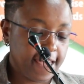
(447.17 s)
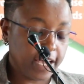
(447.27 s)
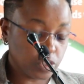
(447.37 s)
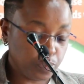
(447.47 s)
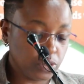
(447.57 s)

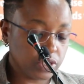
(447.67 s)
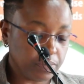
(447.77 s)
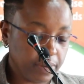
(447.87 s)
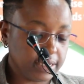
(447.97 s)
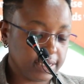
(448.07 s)

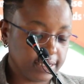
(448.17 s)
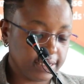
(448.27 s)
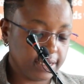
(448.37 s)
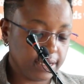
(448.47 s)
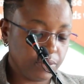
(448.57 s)
exposed, but
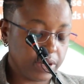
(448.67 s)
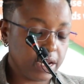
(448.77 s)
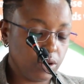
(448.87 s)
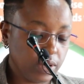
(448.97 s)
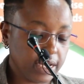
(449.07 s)
when
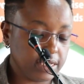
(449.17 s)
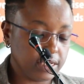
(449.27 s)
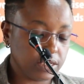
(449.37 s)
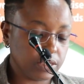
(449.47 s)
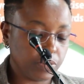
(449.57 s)
I look at
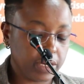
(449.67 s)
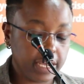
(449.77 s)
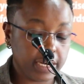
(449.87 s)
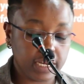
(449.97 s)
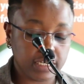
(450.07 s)
it, when
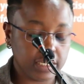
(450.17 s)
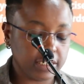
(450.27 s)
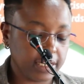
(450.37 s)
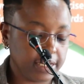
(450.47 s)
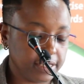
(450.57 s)
I read
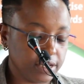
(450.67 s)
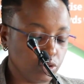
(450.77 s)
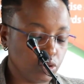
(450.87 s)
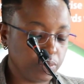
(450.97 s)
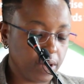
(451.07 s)
yesterday in the
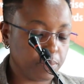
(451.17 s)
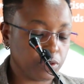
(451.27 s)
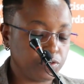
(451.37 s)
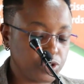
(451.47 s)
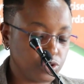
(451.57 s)
group, a
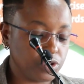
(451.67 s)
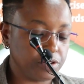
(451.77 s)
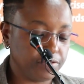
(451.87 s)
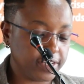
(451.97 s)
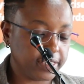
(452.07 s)
professional
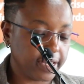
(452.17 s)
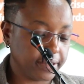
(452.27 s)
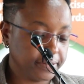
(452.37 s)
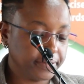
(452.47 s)
investor,